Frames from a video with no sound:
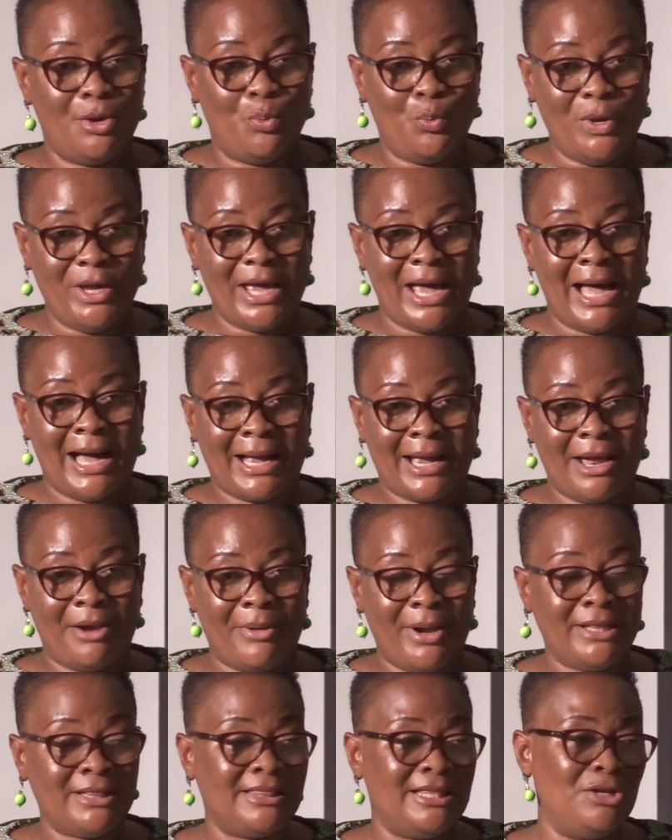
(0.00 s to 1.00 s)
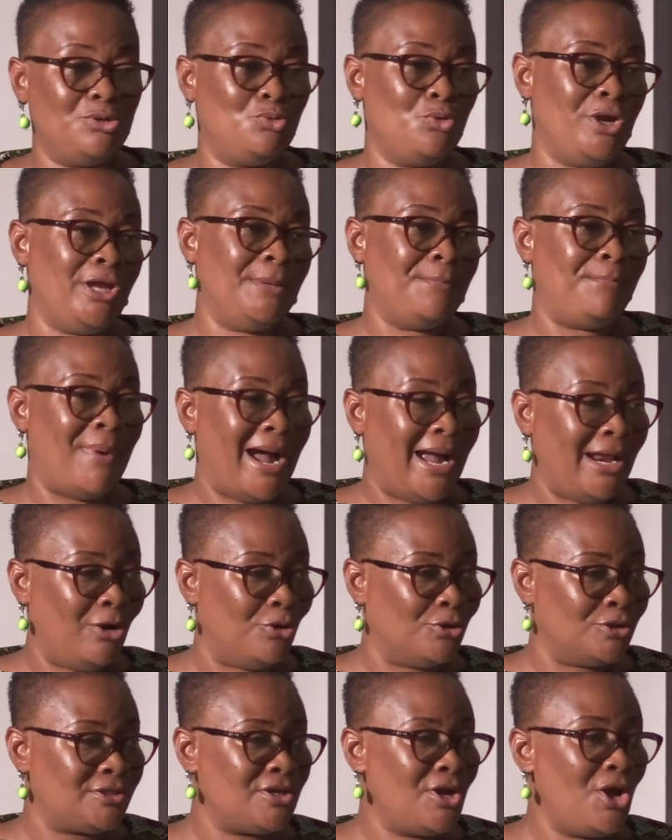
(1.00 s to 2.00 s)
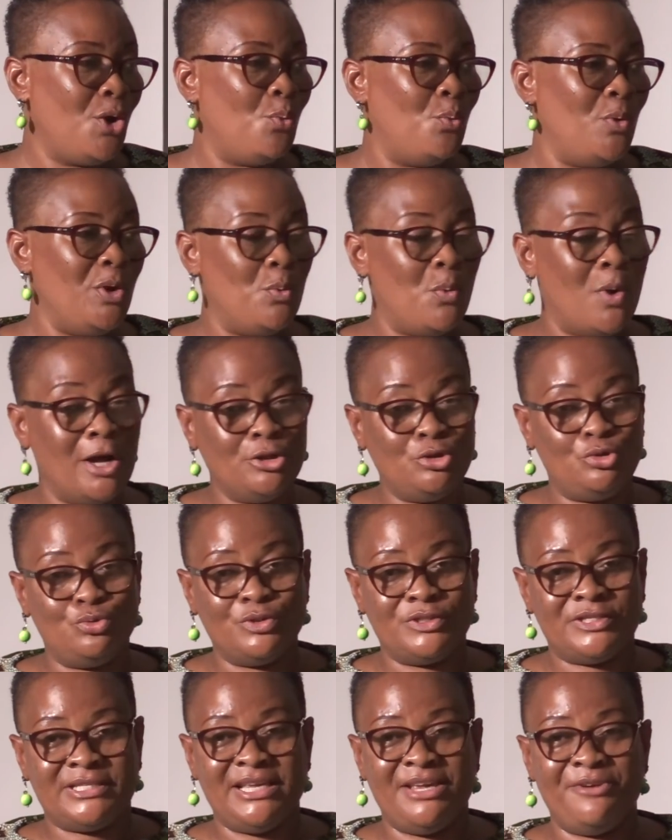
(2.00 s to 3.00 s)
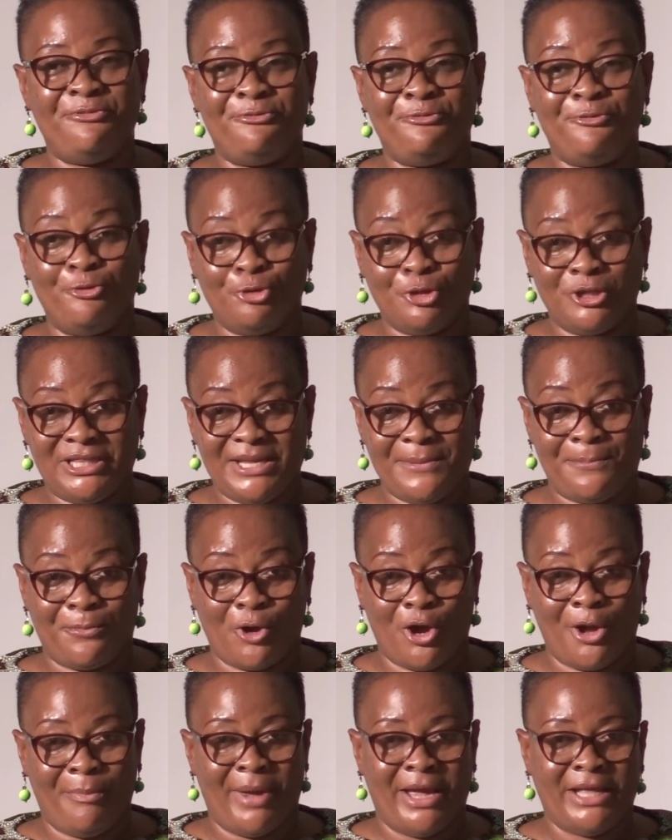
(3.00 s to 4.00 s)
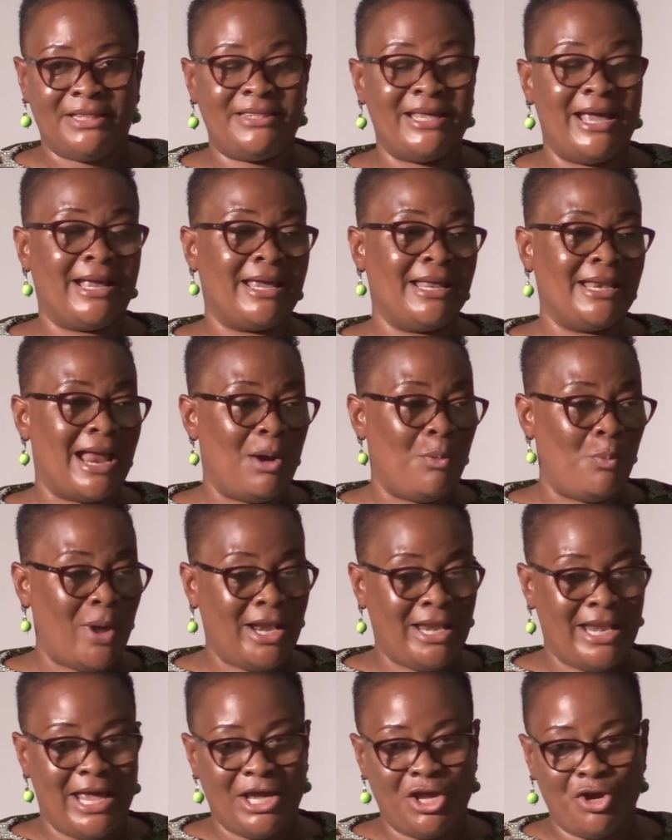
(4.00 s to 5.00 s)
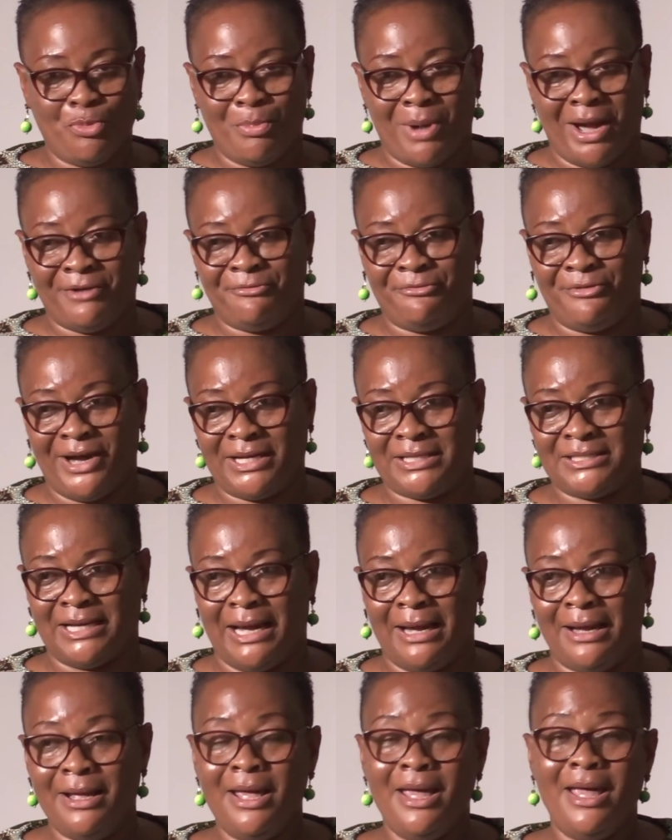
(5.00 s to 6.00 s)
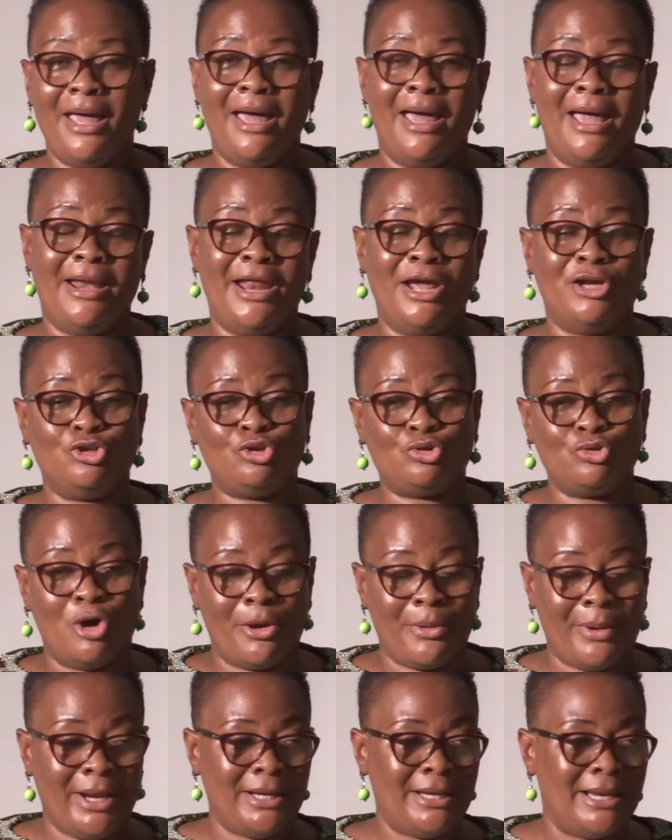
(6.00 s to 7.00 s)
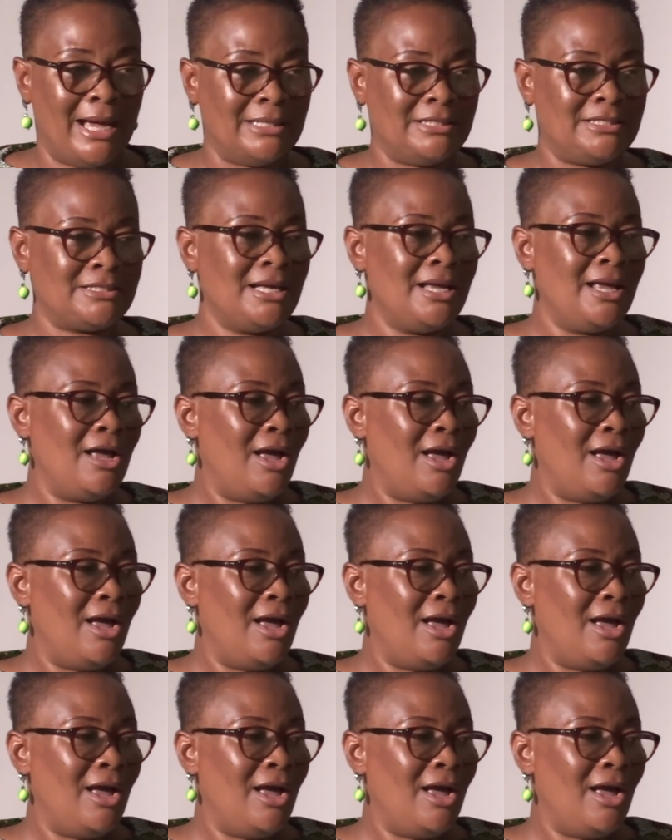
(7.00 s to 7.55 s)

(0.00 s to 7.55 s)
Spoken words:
We are currently doing pilots. We want to see full deployment, taking away the human factor and ensuring that